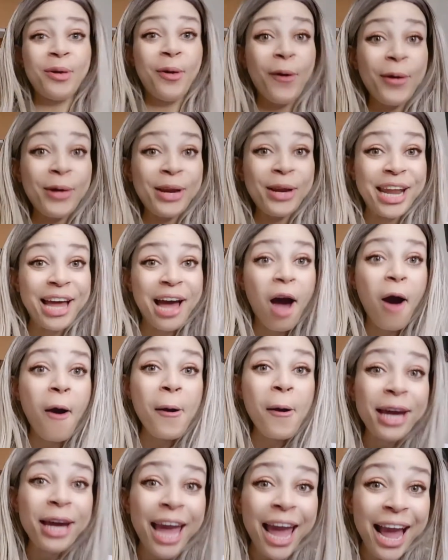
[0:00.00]
ulna,
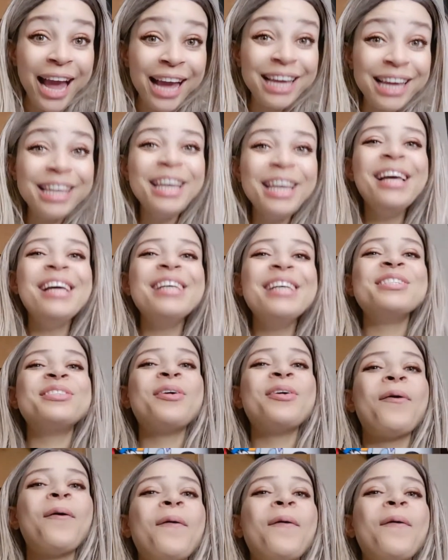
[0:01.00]
okay? So, for